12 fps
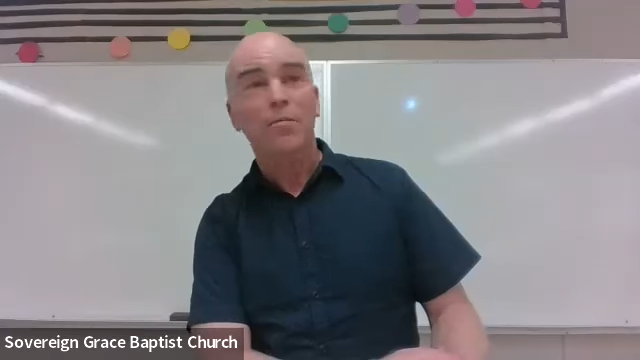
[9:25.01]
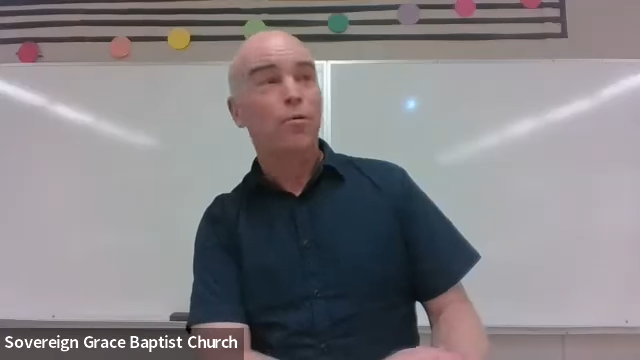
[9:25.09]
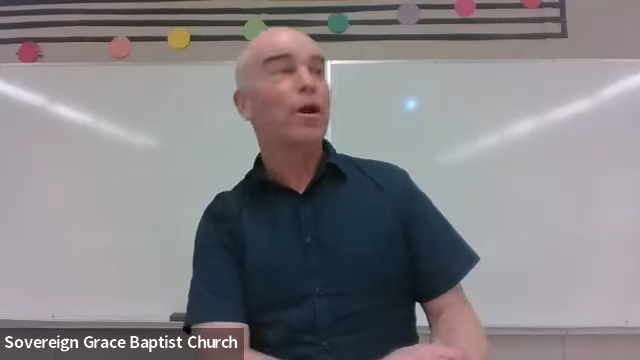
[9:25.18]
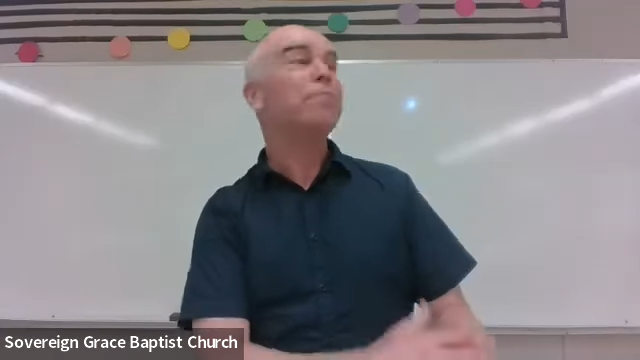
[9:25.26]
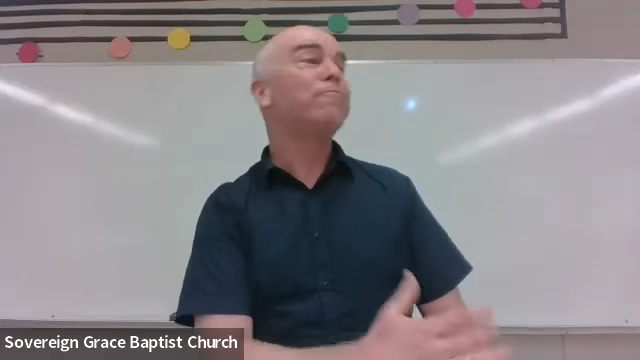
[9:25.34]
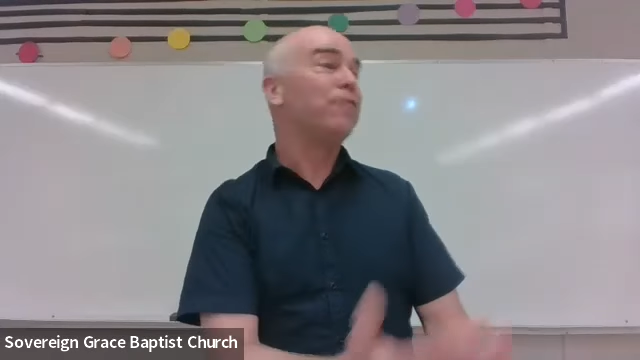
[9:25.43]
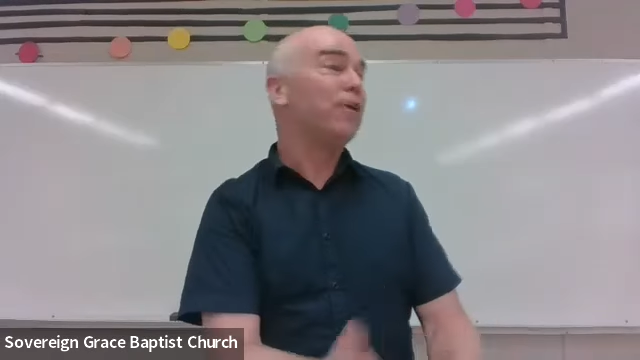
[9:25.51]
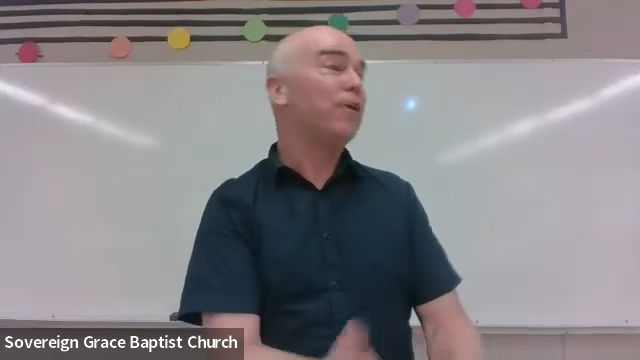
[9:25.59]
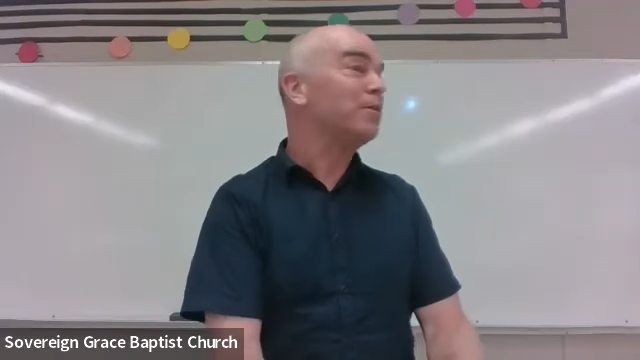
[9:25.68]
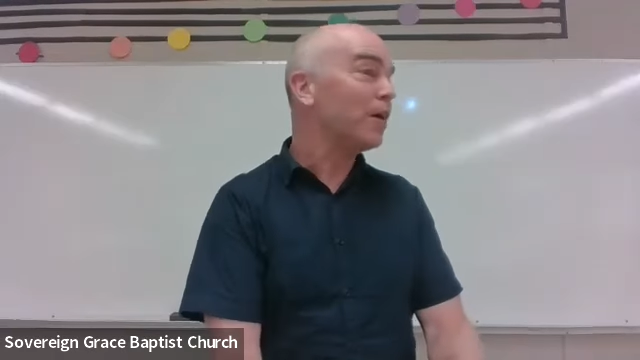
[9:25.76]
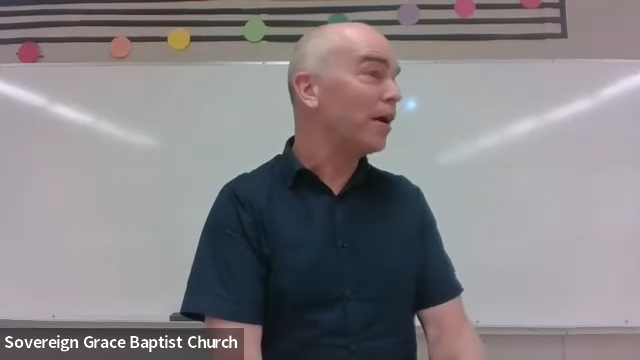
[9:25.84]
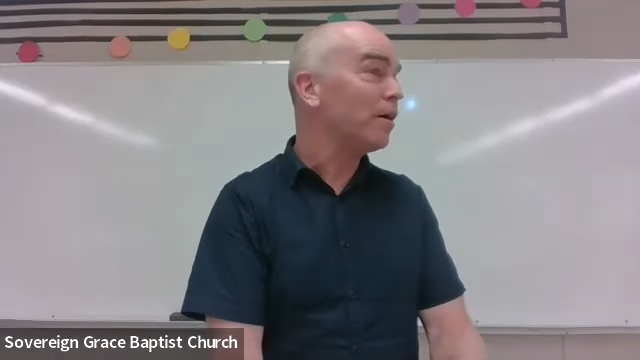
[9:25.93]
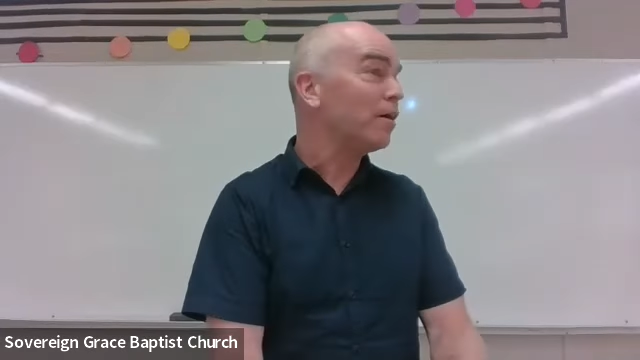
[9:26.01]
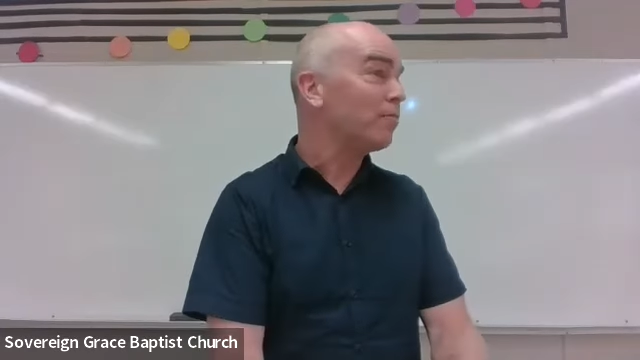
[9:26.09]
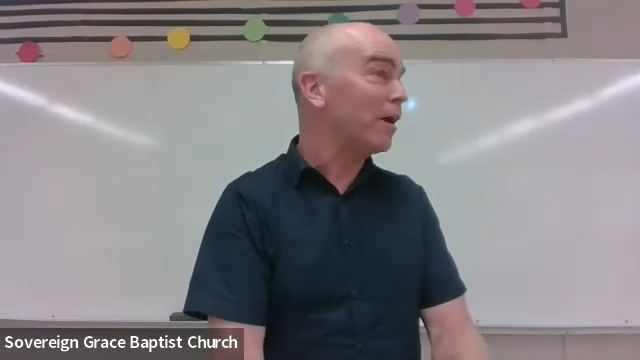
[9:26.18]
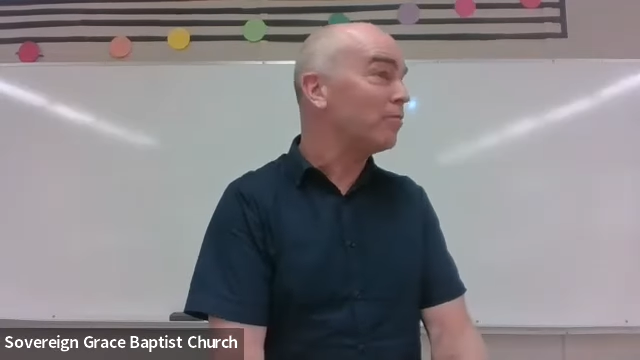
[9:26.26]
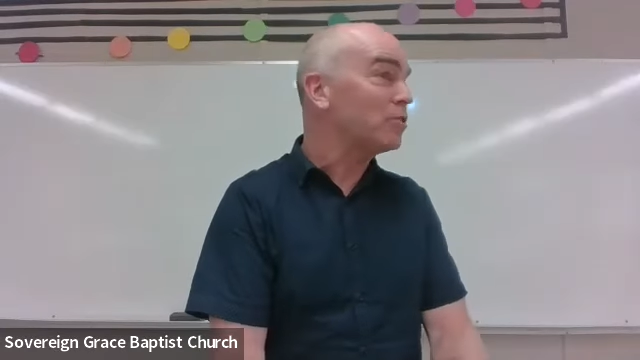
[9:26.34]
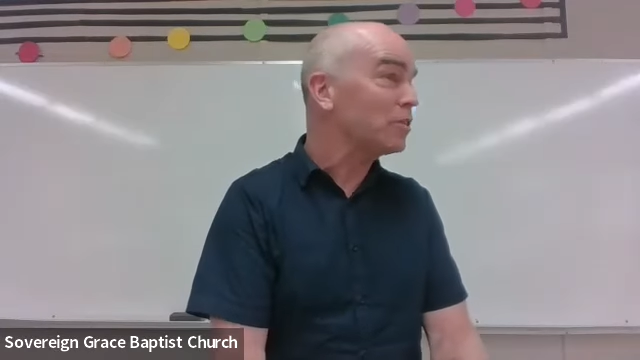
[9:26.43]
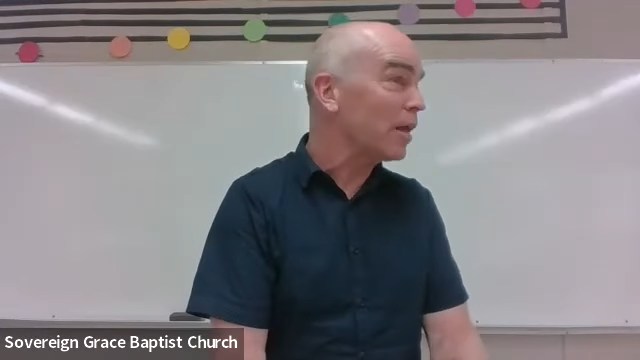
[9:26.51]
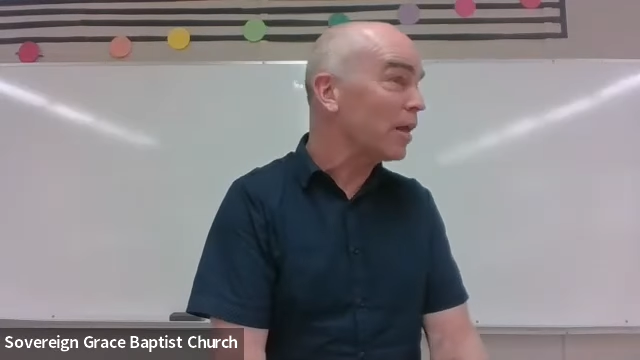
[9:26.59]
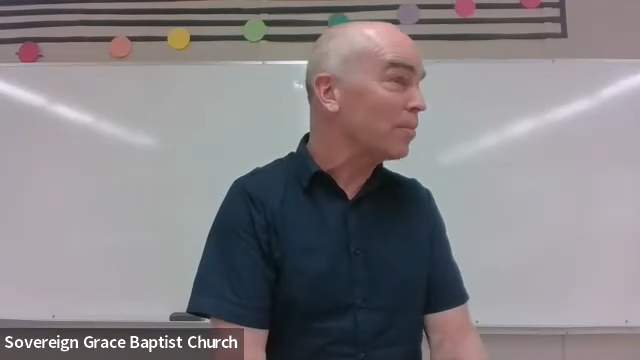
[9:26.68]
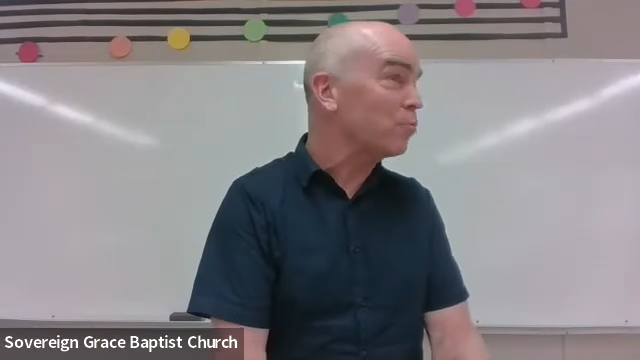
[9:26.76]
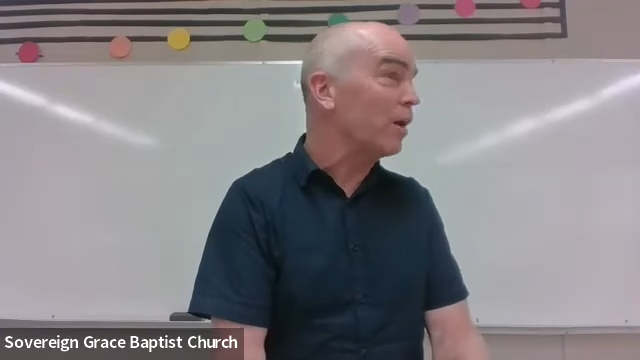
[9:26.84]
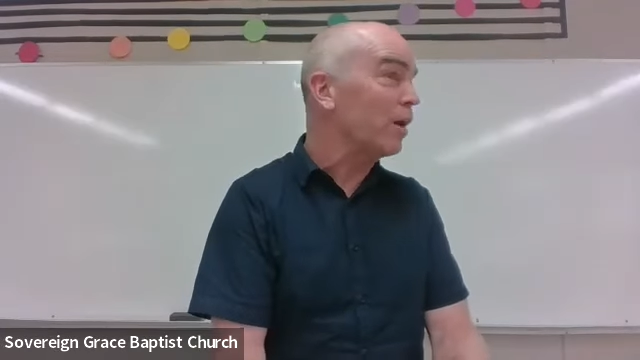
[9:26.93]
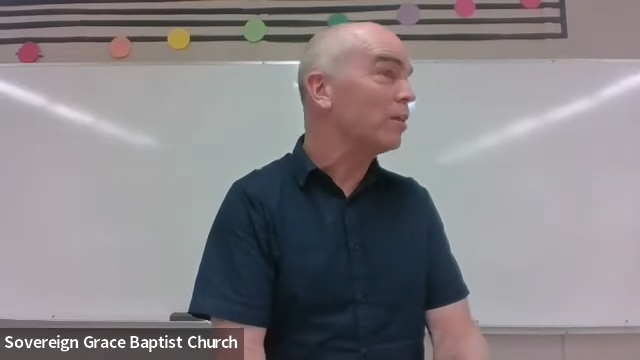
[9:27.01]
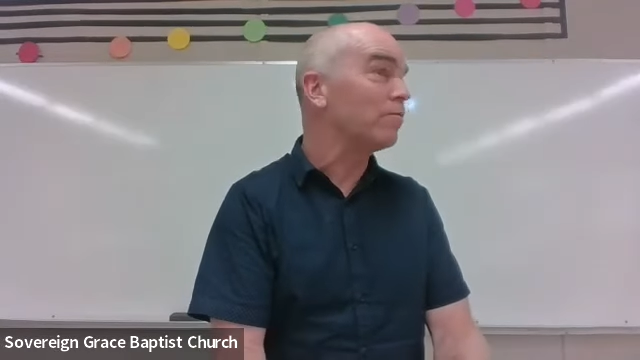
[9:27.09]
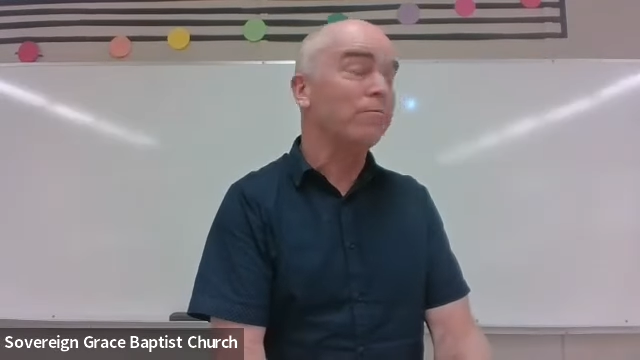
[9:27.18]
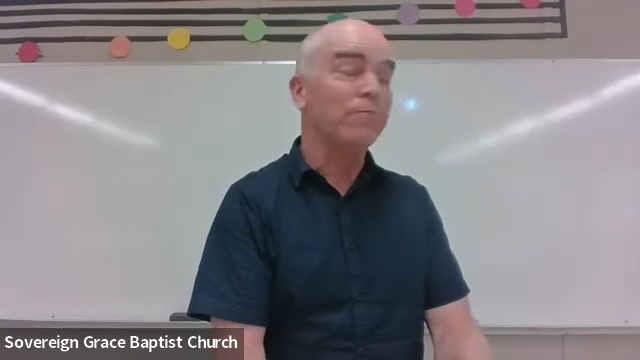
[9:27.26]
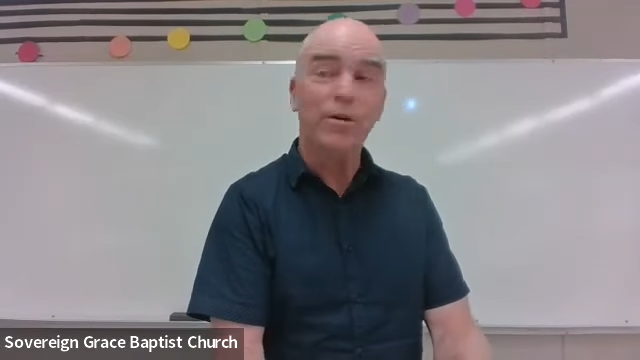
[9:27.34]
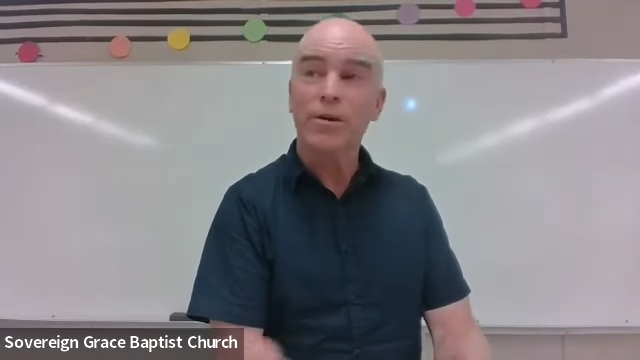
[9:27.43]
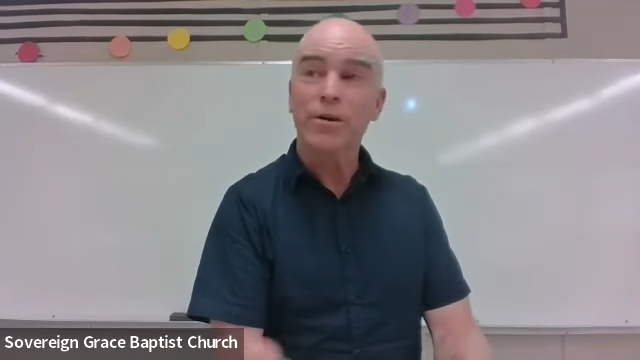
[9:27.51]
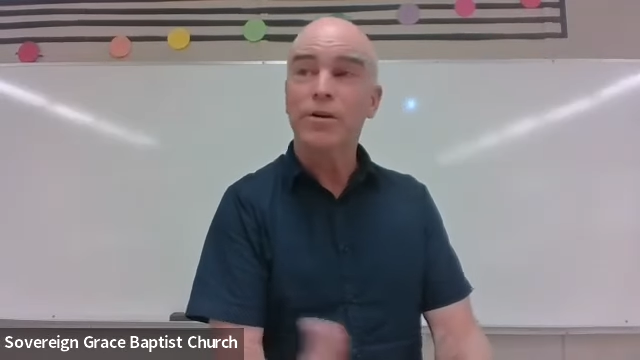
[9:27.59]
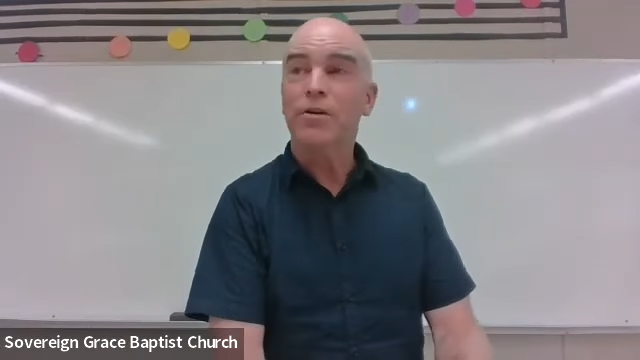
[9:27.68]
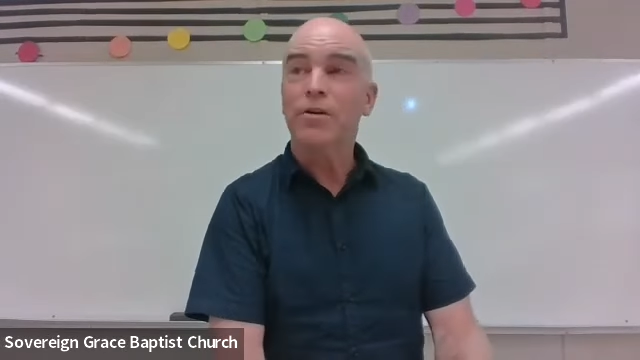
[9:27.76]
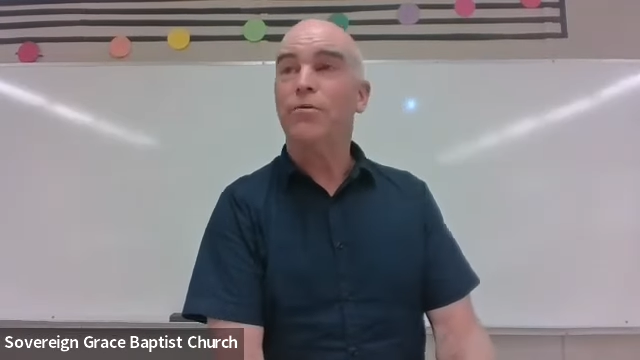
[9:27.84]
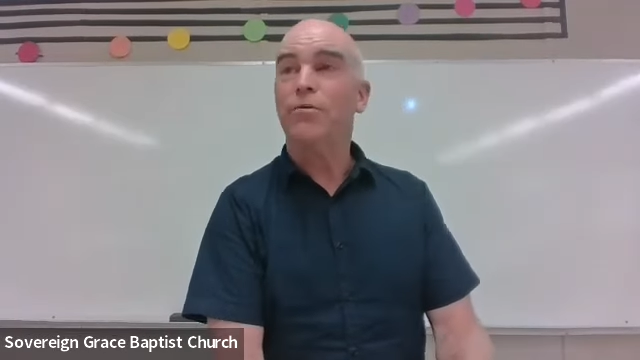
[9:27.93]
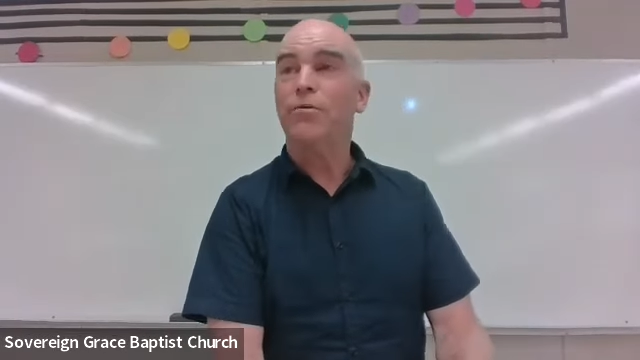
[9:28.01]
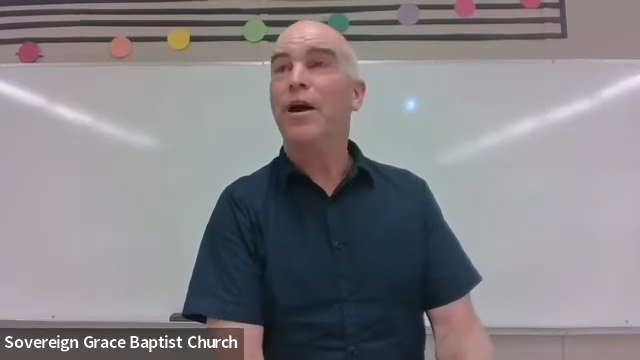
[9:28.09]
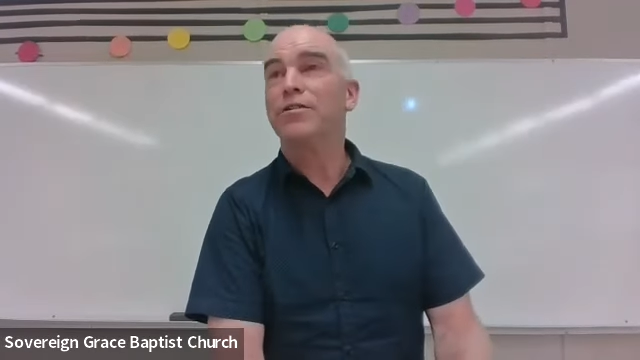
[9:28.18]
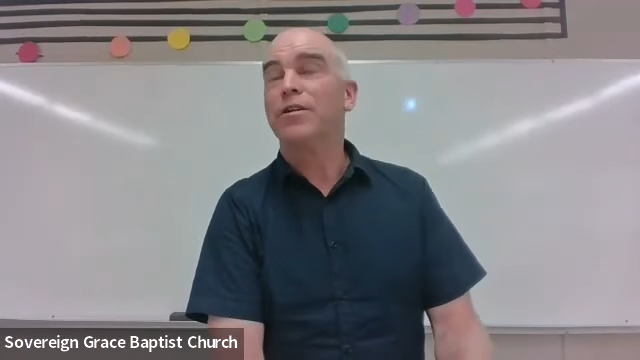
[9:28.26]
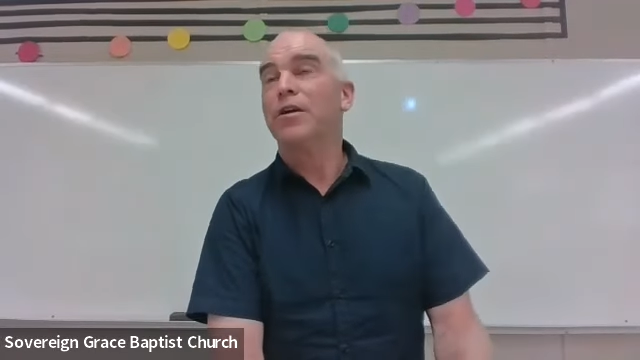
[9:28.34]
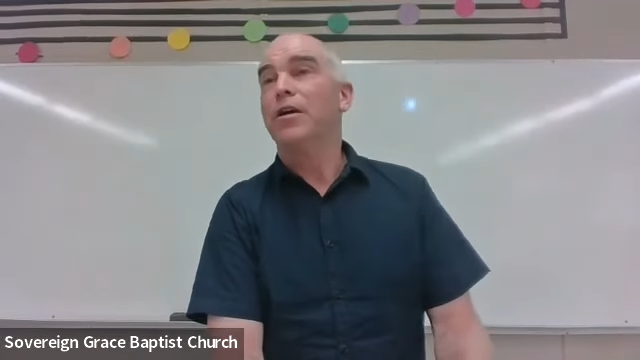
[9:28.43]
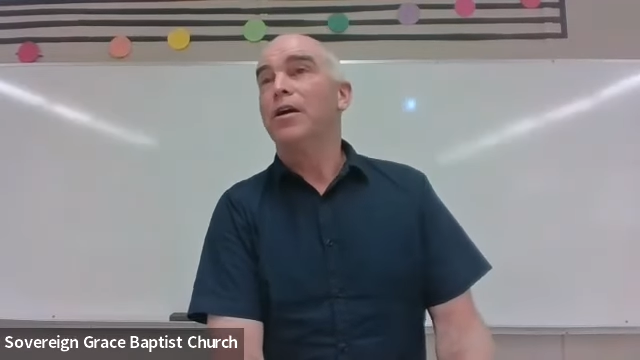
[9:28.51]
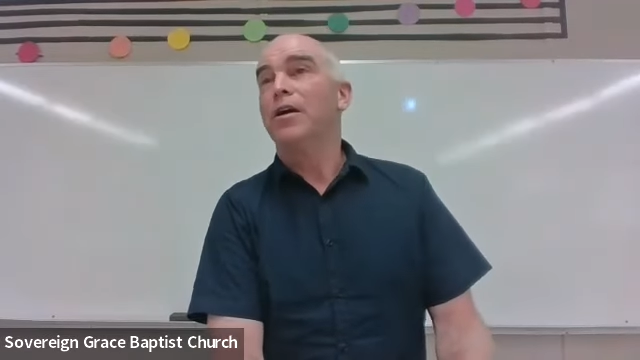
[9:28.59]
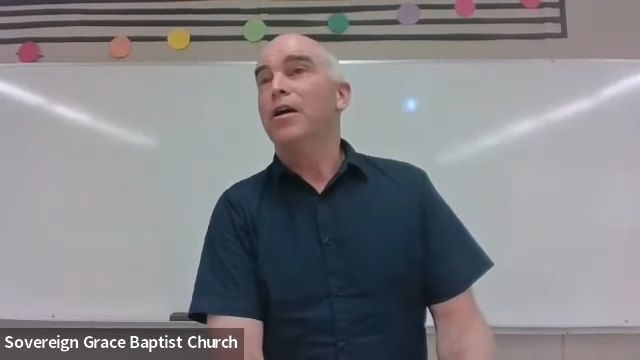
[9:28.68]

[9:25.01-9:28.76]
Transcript: But when I'm very tired, if I haven't slept well, if I'm very wrecked,